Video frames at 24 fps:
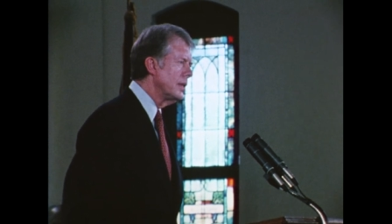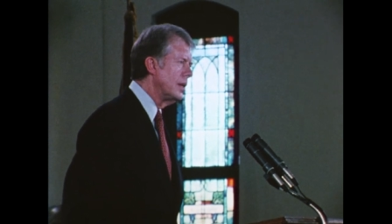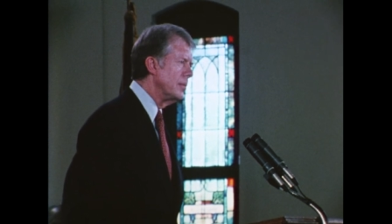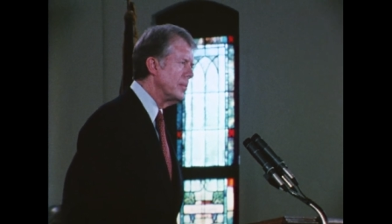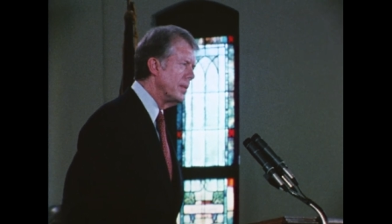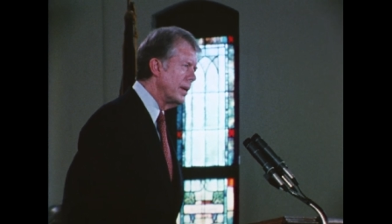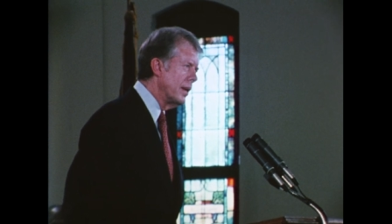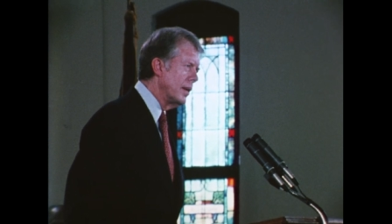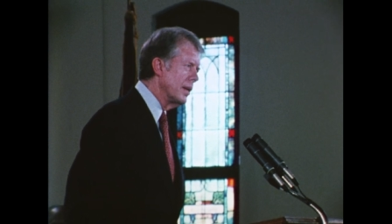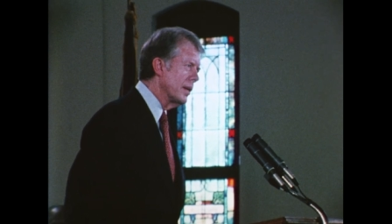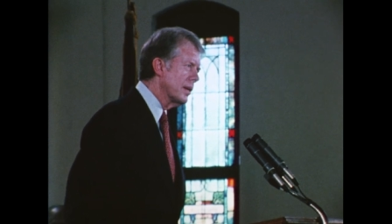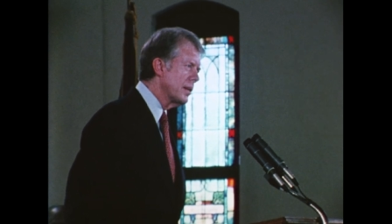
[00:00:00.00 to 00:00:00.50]

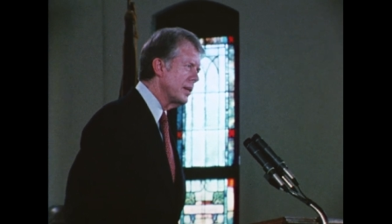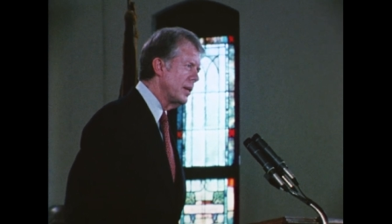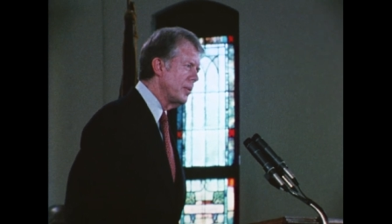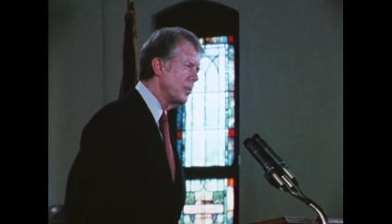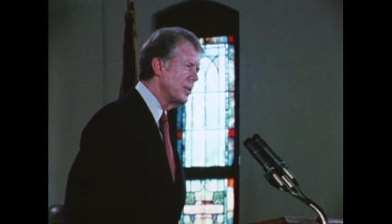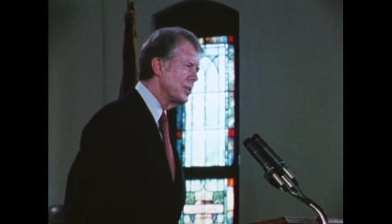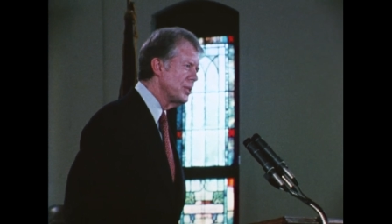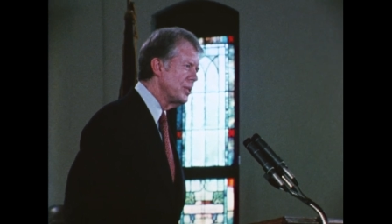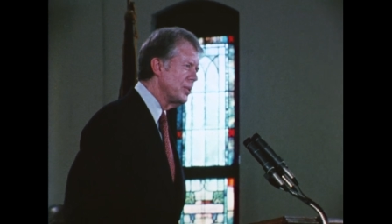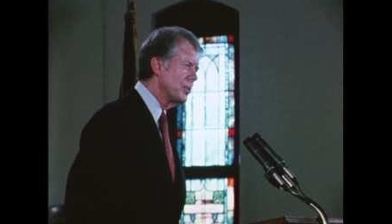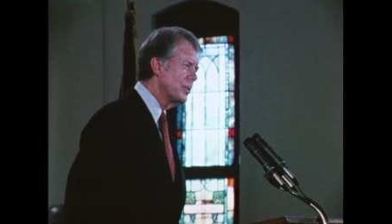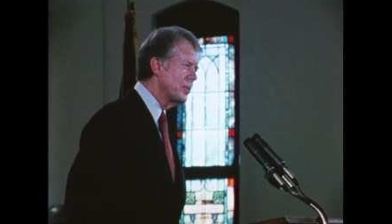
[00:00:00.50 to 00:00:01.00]
America
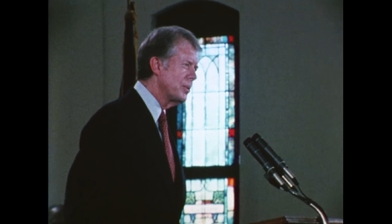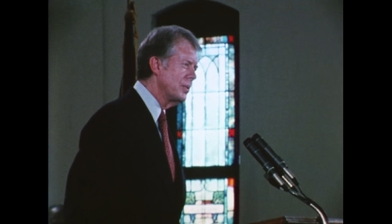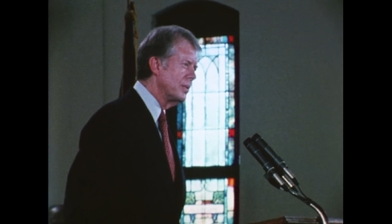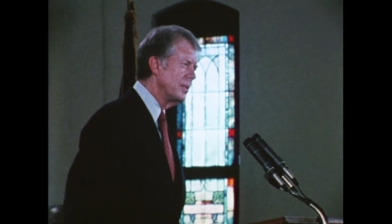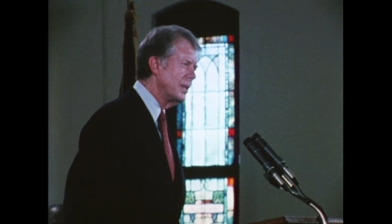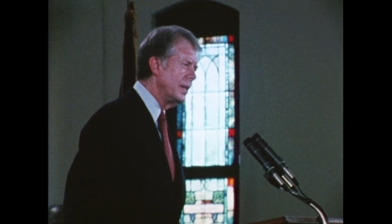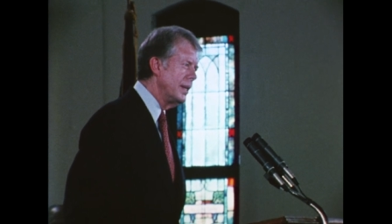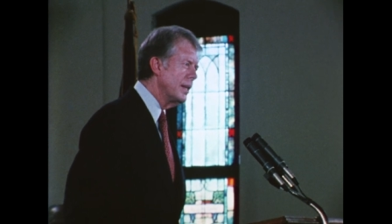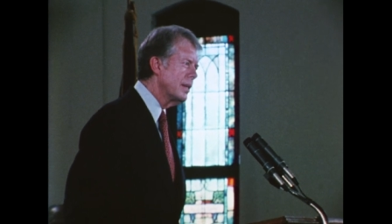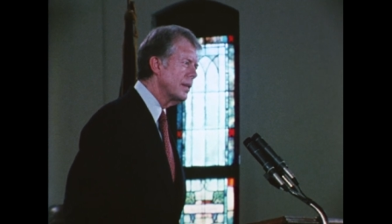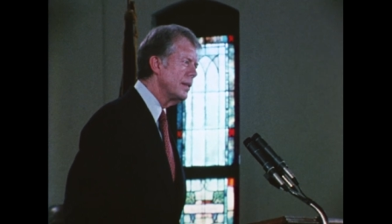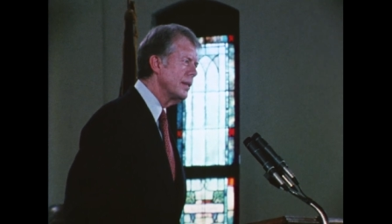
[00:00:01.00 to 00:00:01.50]
was
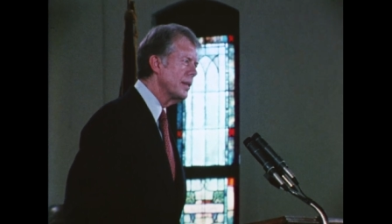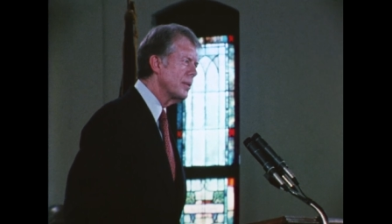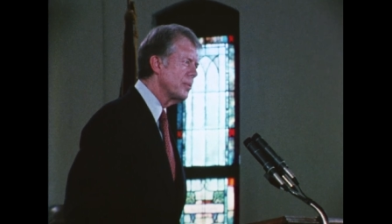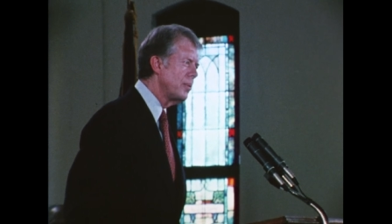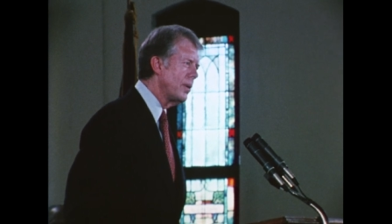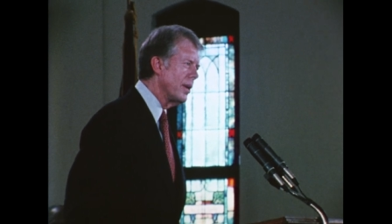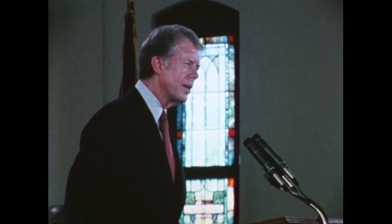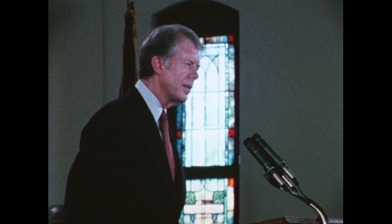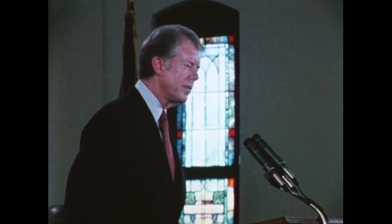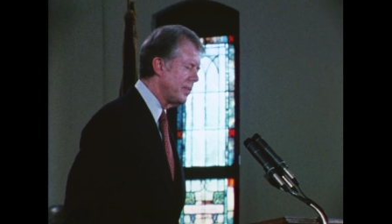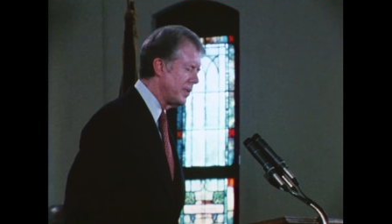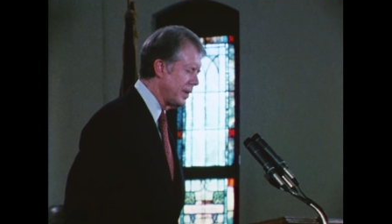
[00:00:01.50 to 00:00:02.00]
uniquely
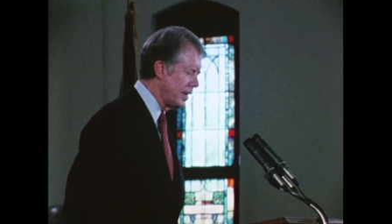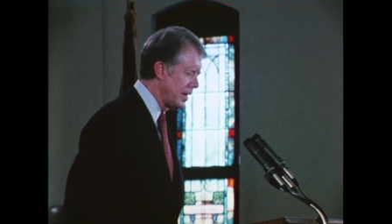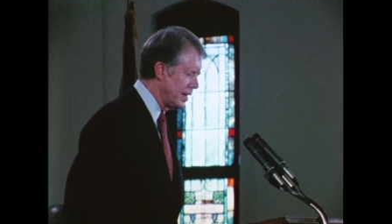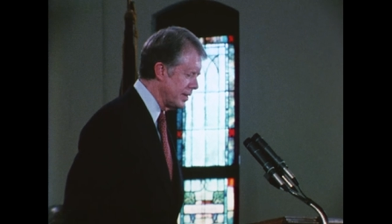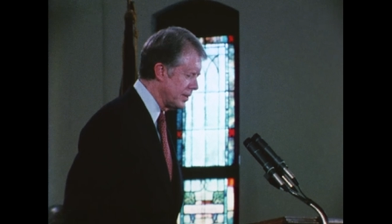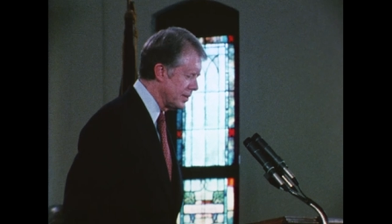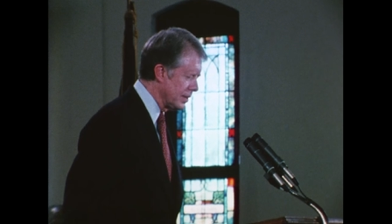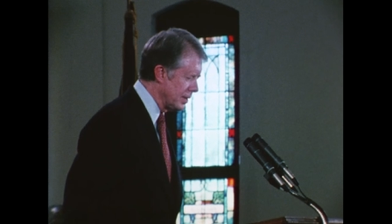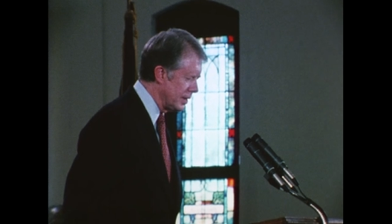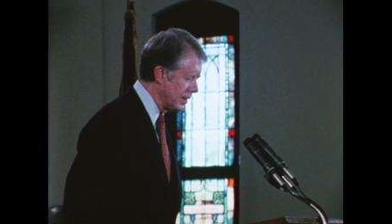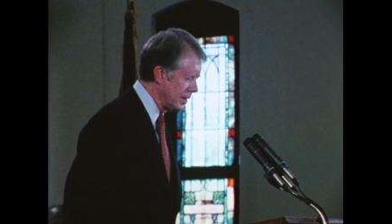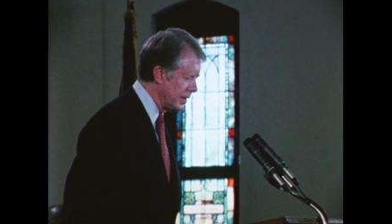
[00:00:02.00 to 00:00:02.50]

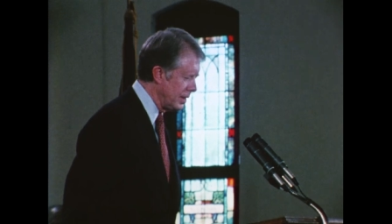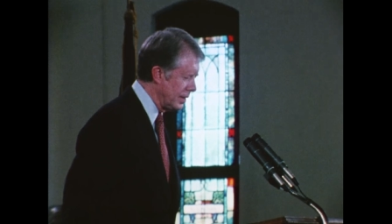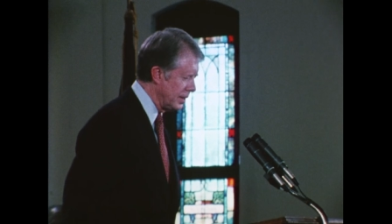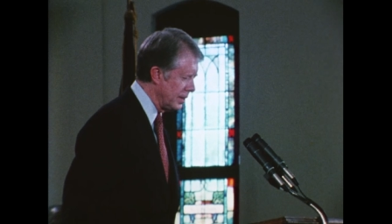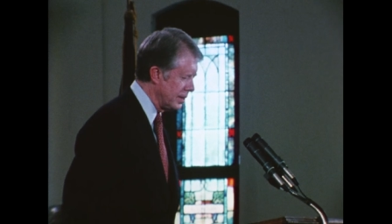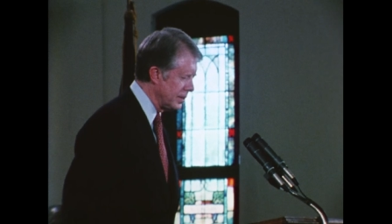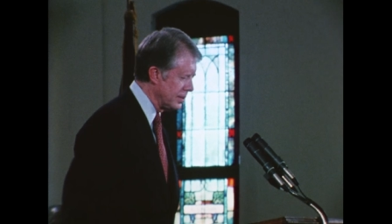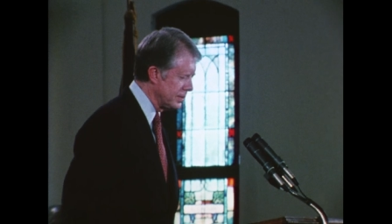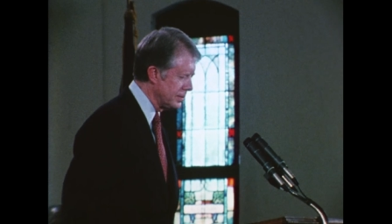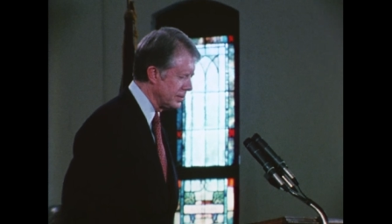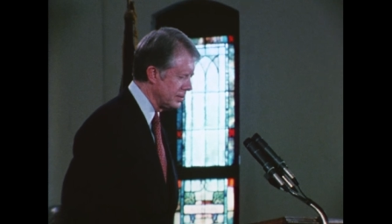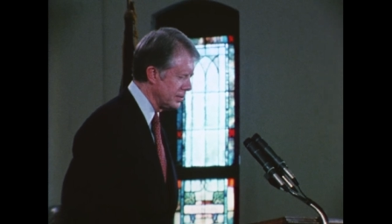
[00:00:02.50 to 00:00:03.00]
qualified to lead.